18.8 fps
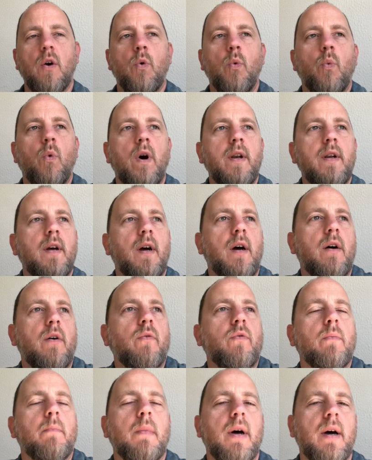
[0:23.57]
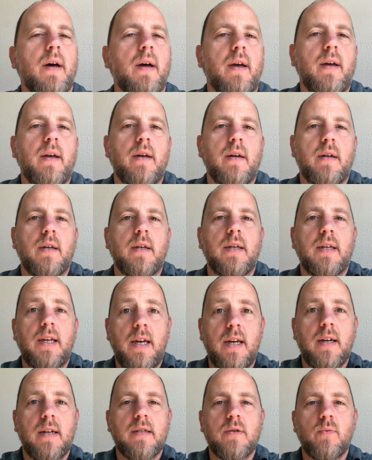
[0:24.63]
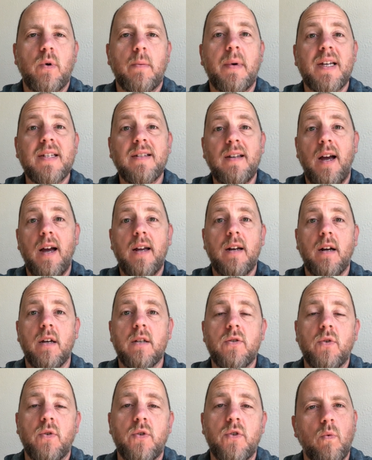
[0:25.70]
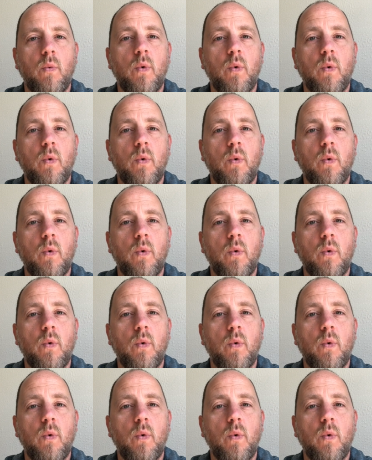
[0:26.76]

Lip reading: One of my gigs, one of my side hustles,